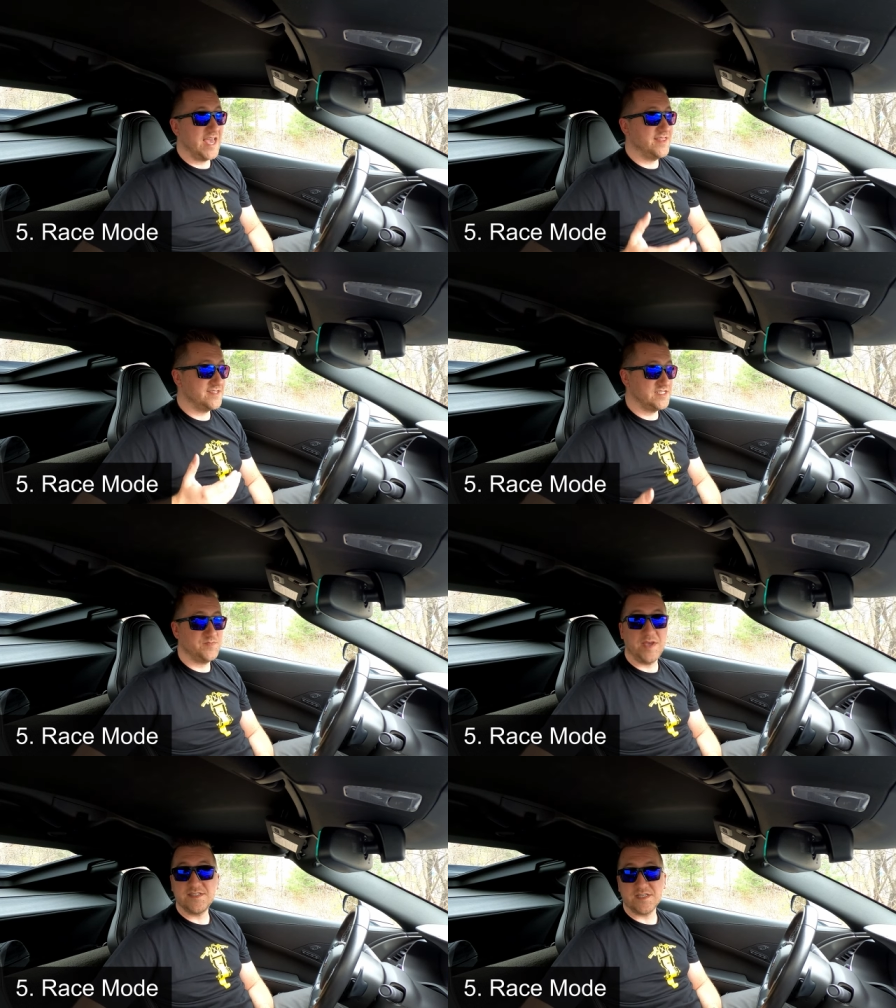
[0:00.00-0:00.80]
And this is
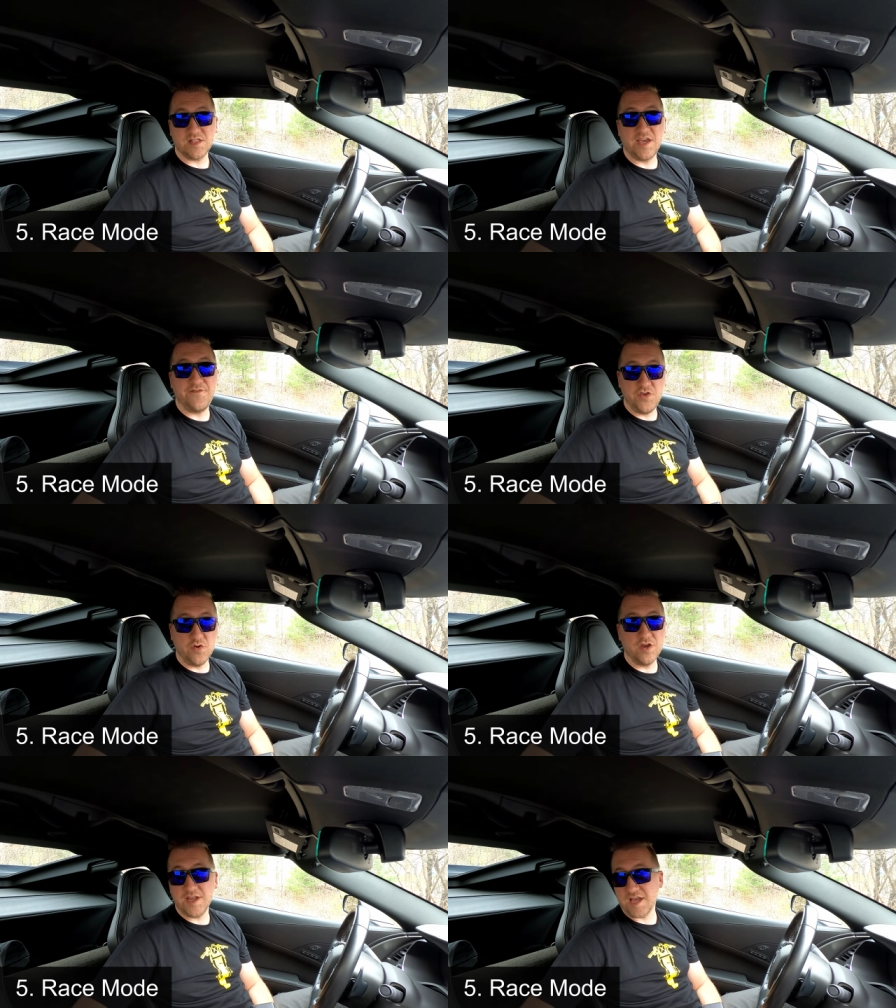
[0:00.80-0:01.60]
basically, if you
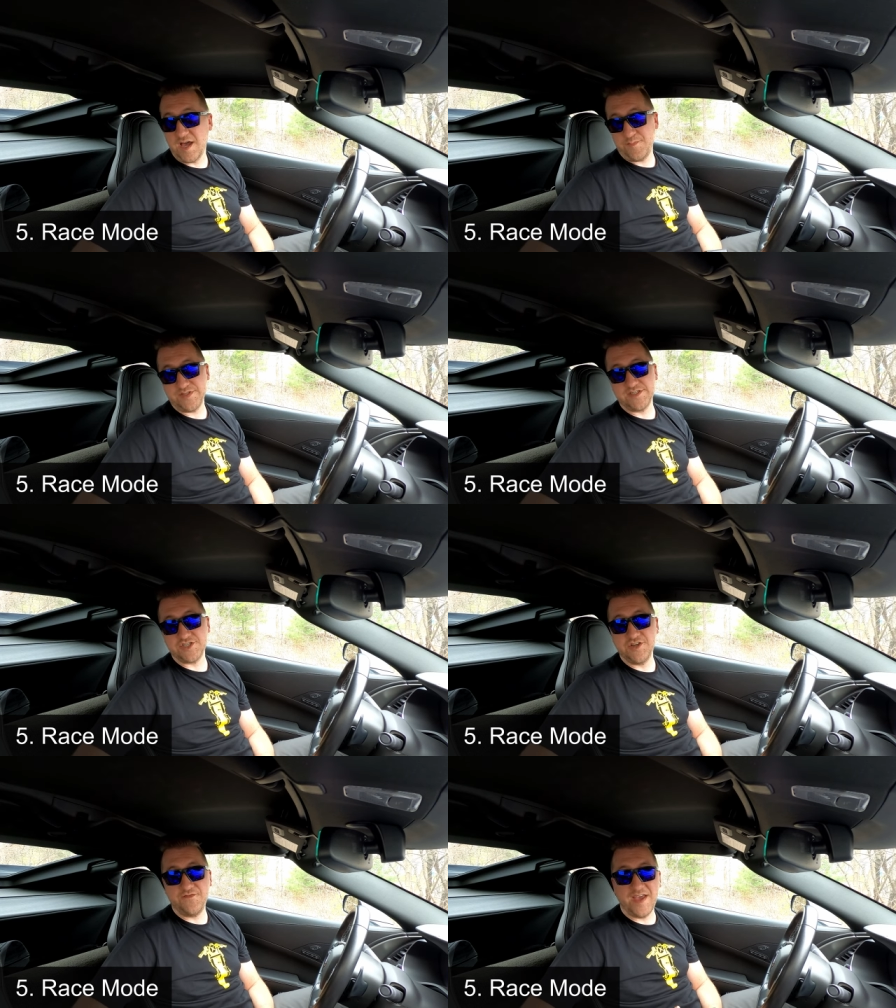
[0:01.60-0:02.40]
are in a
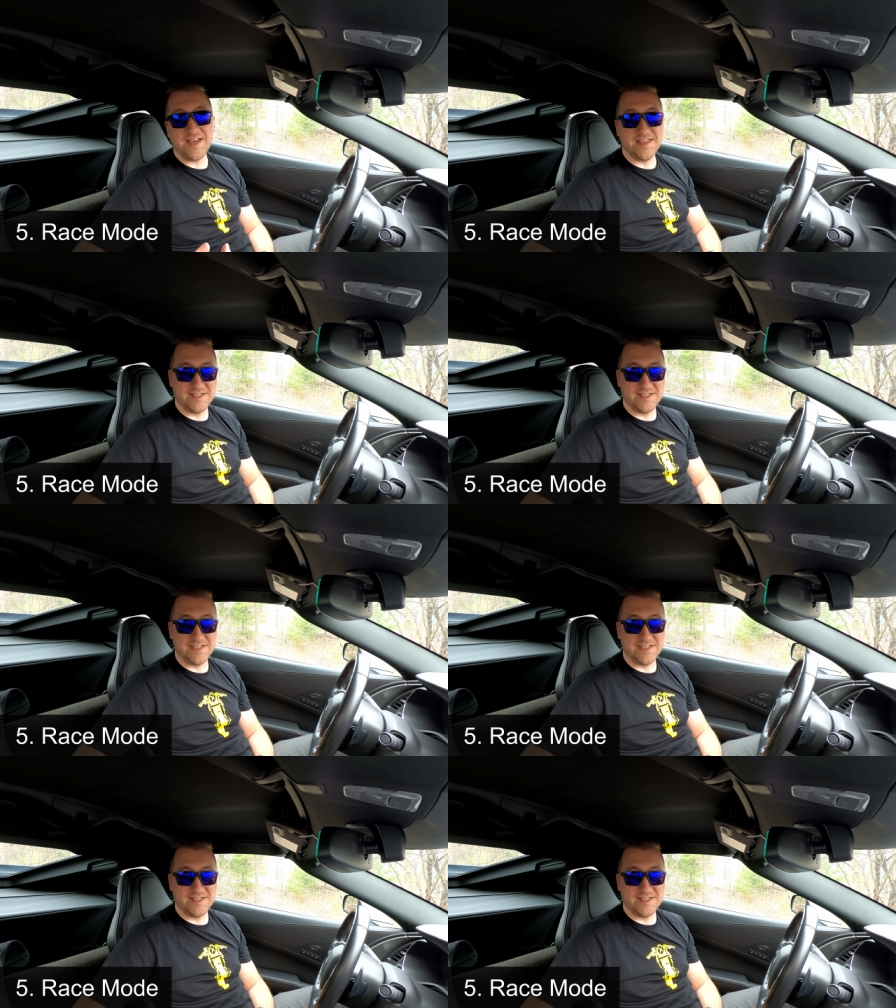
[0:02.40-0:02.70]
competition event,